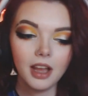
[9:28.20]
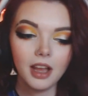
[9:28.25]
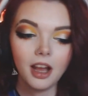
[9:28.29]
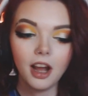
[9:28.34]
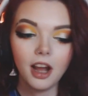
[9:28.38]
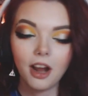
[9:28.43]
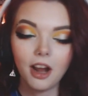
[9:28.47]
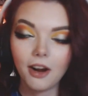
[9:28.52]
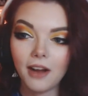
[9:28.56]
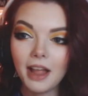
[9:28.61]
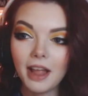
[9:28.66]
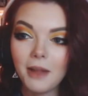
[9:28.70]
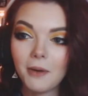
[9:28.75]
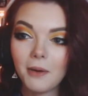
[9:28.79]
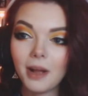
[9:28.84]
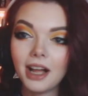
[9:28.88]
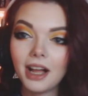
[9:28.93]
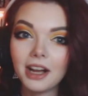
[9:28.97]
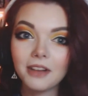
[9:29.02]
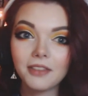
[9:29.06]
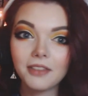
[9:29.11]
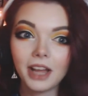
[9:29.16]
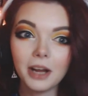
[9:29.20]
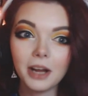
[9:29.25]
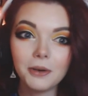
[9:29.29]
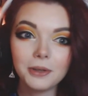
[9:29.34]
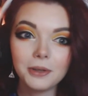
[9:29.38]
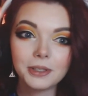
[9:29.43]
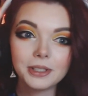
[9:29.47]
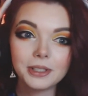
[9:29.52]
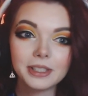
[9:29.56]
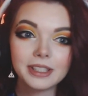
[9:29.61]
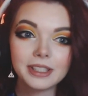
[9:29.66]
Alright, well, that
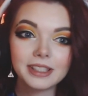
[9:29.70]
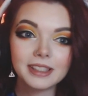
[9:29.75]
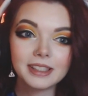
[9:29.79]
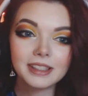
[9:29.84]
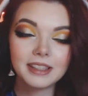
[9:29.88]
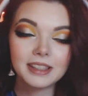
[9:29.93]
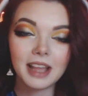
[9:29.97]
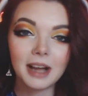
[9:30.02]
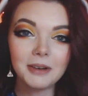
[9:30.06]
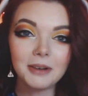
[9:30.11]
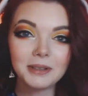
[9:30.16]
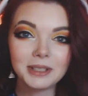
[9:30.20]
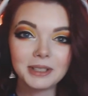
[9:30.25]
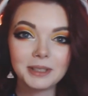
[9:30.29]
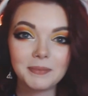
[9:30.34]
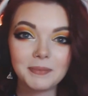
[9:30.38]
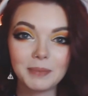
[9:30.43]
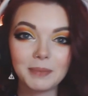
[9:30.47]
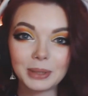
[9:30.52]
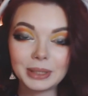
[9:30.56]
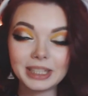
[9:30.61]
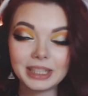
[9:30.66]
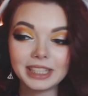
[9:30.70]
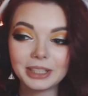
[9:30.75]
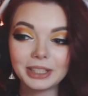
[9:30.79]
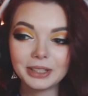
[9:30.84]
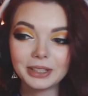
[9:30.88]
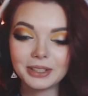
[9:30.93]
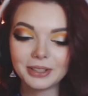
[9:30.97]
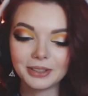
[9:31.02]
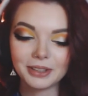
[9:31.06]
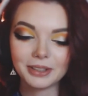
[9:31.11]
was pretty good.